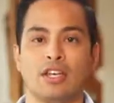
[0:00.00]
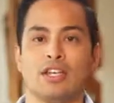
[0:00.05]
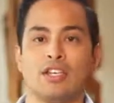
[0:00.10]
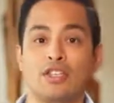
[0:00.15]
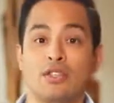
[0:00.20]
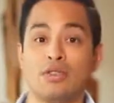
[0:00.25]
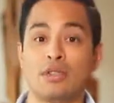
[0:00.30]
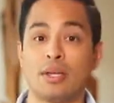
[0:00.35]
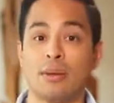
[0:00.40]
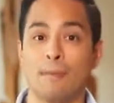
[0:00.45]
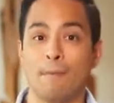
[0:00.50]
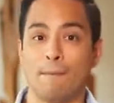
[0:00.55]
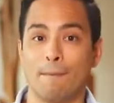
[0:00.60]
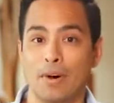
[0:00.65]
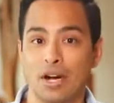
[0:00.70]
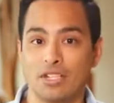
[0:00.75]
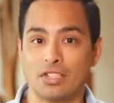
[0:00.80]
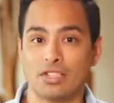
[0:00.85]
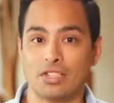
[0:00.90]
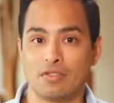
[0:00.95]
You can
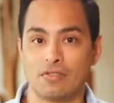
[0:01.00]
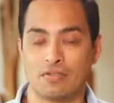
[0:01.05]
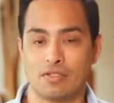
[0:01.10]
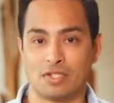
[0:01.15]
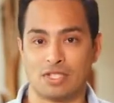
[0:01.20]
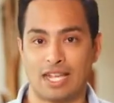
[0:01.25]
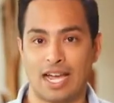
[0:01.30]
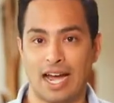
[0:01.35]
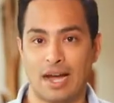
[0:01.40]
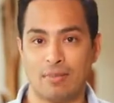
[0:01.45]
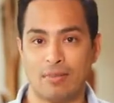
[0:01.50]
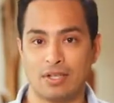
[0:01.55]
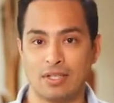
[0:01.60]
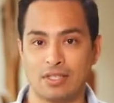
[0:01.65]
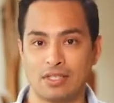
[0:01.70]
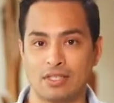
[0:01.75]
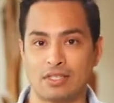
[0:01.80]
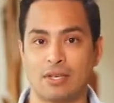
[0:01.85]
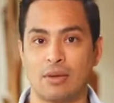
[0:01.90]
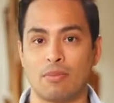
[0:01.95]
budget for
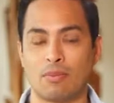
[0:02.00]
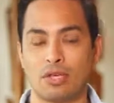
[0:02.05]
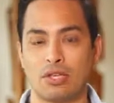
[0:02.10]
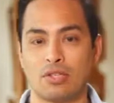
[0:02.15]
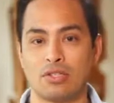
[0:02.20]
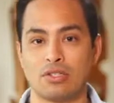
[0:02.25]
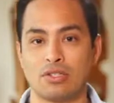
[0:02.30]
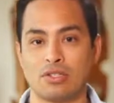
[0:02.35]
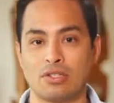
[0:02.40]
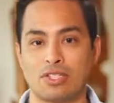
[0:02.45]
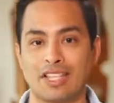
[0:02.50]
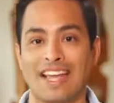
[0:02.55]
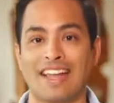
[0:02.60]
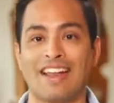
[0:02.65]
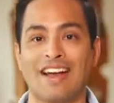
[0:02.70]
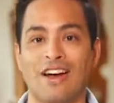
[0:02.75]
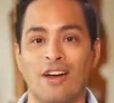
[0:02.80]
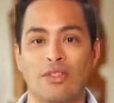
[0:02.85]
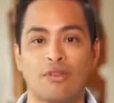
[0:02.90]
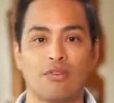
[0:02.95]
tablets, computers,
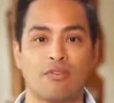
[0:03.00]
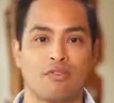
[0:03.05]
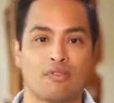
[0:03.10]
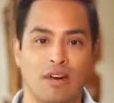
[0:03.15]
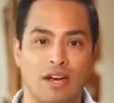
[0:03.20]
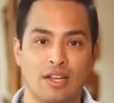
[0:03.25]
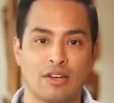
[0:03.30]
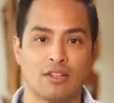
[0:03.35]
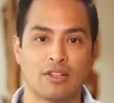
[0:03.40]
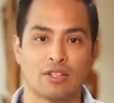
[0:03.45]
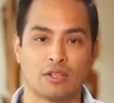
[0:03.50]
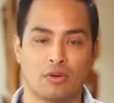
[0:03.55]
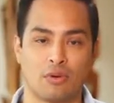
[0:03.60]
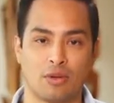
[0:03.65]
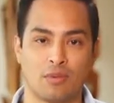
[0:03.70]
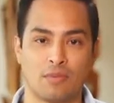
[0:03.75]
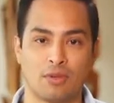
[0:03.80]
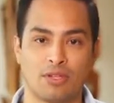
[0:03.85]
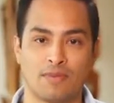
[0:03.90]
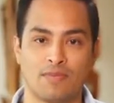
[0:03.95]
and other vital
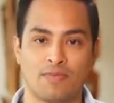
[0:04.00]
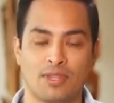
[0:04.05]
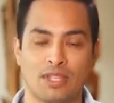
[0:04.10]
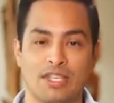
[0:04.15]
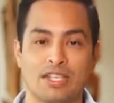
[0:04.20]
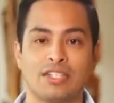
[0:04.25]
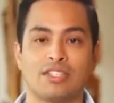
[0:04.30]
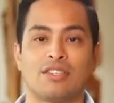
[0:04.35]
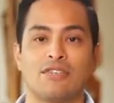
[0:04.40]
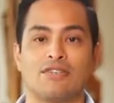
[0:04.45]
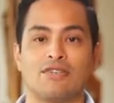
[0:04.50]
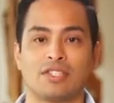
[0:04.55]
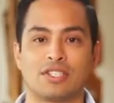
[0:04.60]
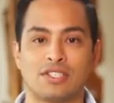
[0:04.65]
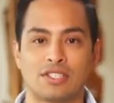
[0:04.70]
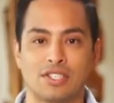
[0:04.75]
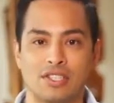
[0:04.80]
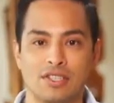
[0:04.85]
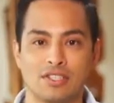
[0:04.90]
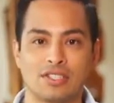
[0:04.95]
equipment to
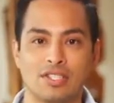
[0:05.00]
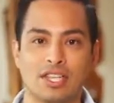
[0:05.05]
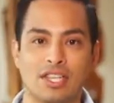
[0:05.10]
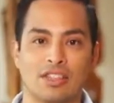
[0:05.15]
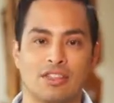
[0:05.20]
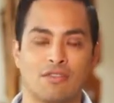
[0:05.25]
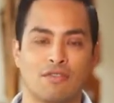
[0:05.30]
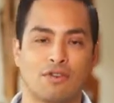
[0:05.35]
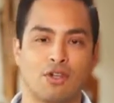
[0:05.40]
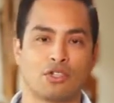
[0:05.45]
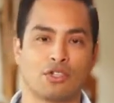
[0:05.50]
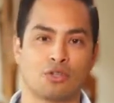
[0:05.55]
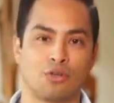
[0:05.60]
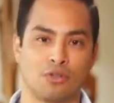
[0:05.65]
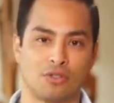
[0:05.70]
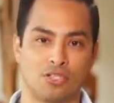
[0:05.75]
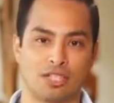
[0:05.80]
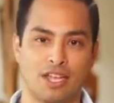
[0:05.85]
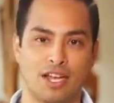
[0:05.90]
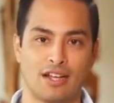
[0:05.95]
facilitate the
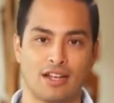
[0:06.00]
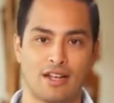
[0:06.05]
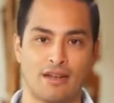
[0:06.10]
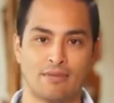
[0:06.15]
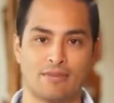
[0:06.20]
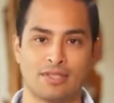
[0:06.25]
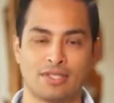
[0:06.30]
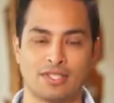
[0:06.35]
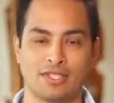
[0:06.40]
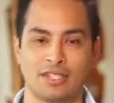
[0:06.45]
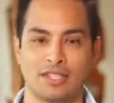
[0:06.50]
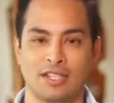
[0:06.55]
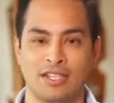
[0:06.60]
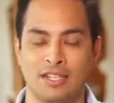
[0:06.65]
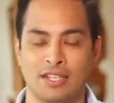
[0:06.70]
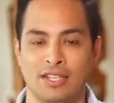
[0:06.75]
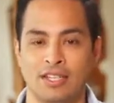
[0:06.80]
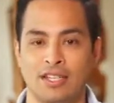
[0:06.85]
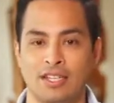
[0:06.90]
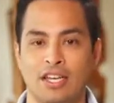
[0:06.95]
virtual checkups.
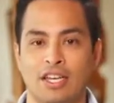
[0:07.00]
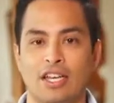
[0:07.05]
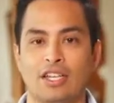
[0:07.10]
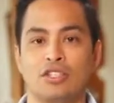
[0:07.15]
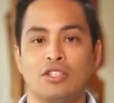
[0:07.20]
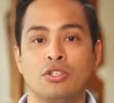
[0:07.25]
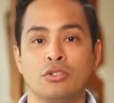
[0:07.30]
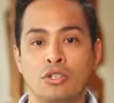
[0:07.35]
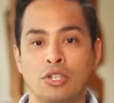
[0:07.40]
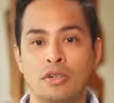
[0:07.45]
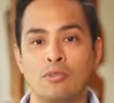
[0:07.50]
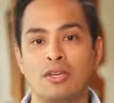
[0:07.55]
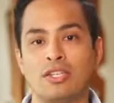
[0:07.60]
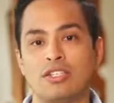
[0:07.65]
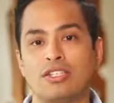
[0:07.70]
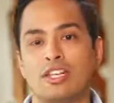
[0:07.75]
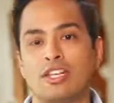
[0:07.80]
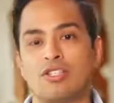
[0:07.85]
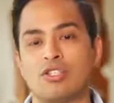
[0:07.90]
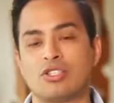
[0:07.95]
And you can
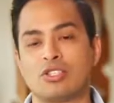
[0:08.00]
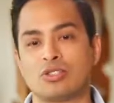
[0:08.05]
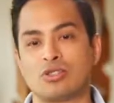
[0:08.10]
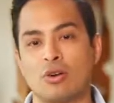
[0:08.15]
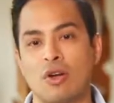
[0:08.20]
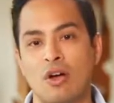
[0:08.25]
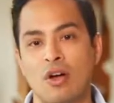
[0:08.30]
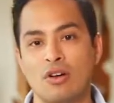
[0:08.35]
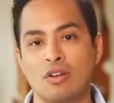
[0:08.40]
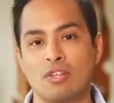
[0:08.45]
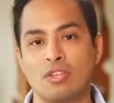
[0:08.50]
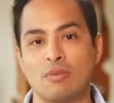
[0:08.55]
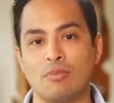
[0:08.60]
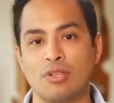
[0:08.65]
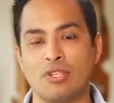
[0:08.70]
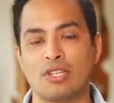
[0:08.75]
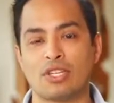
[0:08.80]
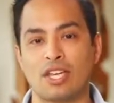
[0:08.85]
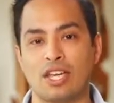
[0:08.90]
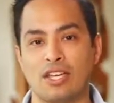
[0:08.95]
maintain strong
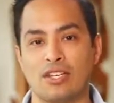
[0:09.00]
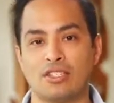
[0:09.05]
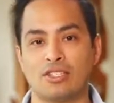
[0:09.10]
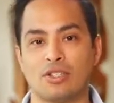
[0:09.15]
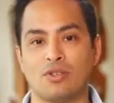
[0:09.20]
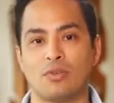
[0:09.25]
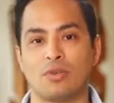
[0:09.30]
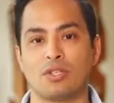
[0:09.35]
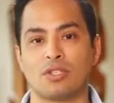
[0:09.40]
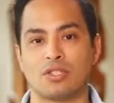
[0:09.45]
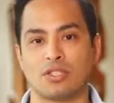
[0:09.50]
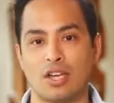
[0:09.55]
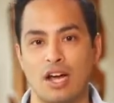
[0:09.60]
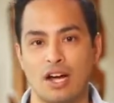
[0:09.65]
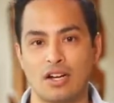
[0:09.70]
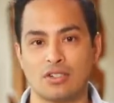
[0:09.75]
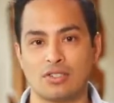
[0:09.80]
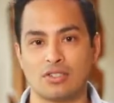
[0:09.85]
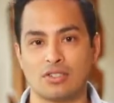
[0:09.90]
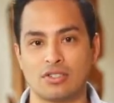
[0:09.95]
communication with
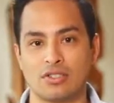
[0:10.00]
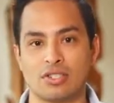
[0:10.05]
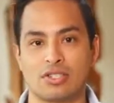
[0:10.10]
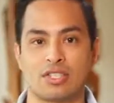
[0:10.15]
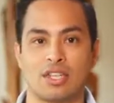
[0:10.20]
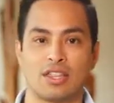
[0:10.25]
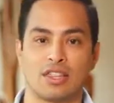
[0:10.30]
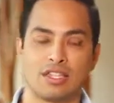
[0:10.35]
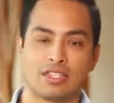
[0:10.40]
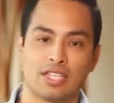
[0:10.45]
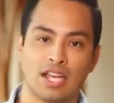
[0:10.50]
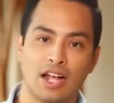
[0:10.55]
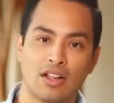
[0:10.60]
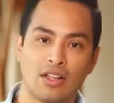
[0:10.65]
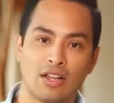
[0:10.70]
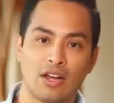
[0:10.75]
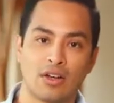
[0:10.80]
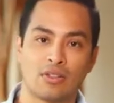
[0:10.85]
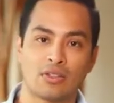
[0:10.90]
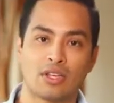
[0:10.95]
doctors, the
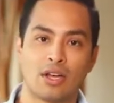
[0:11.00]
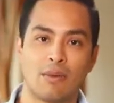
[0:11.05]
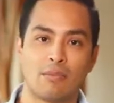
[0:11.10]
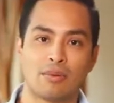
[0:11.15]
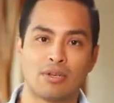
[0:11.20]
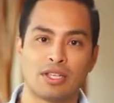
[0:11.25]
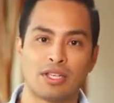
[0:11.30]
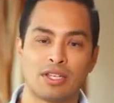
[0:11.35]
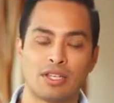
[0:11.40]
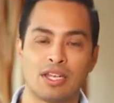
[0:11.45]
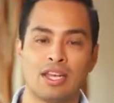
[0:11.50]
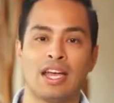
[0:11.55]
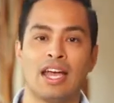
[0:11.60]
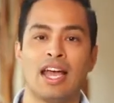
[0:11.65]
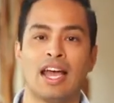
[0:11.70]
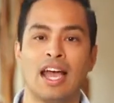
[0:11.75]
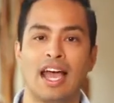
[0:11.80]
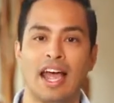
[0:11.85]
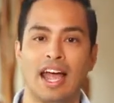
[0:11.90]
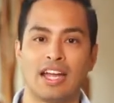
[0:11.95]
telehealth company,
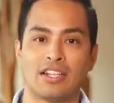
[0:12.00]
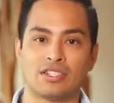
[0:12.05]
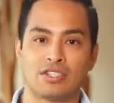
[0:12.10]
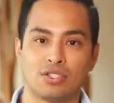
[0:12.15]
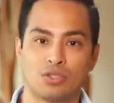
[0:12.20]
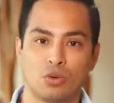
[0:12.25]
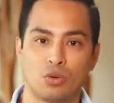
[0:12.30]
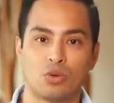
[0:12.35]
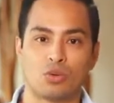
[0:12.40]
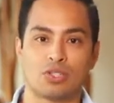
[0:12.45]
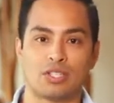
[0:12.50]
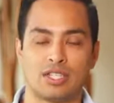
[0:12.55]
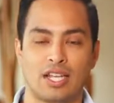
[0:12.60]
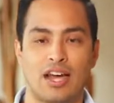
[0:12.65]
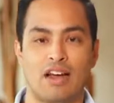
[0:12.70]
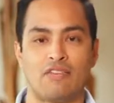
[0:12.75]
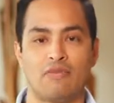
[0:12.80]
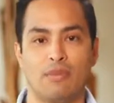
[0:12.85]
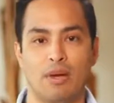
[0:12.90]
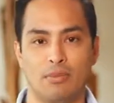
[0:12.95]
and school
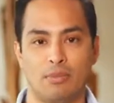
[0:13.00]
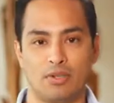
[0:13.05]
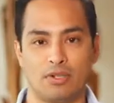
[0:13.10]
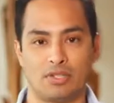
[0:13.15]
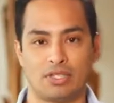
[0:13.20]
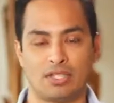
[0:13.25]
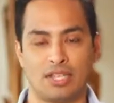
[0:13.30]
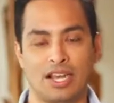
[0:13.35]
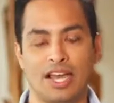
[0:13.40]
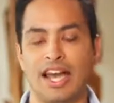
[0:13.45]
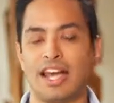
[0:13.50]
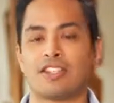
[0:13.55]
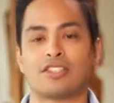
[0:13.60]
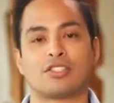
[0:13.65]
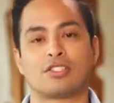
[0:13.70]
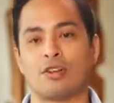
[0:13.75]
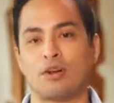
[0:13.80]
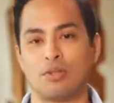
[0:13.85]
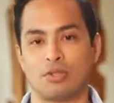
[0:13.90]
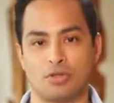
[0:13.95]
staff members, and
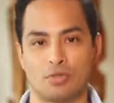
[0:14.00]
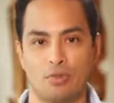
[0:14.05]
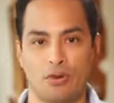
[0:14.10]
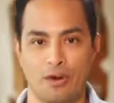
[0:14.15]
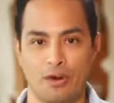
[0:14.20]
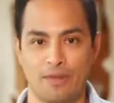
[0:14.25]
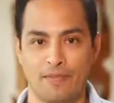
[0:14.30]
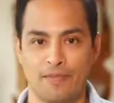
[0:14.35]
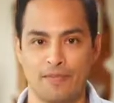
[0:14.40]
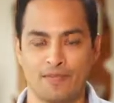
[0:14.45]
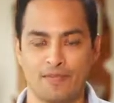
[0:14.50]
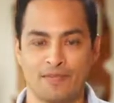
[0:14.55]
so much more.